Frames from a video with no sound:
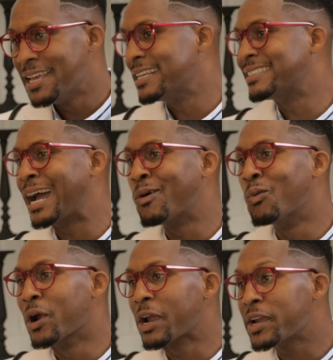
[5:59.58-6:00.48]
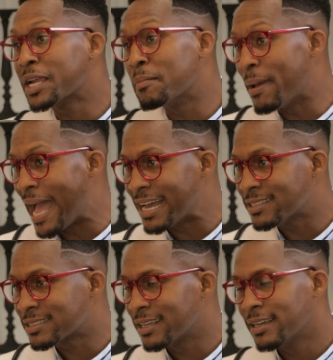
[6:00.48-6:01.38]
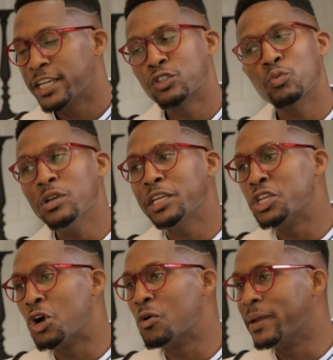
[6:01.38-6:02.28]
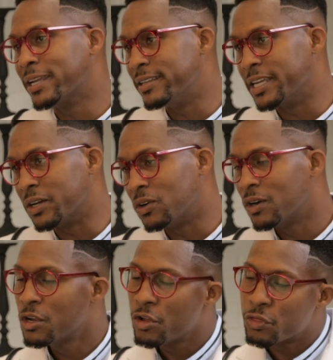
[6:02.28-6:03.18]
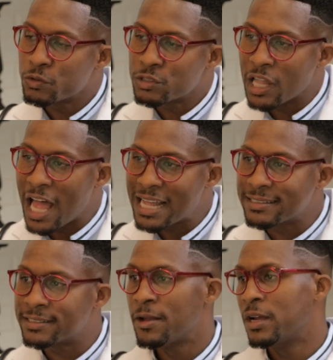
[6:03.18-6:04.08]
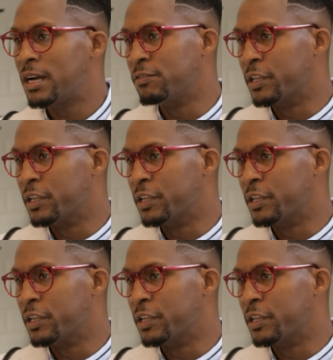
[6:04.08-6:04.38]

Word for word: is that wearing a mask is really no big deal. There's lots of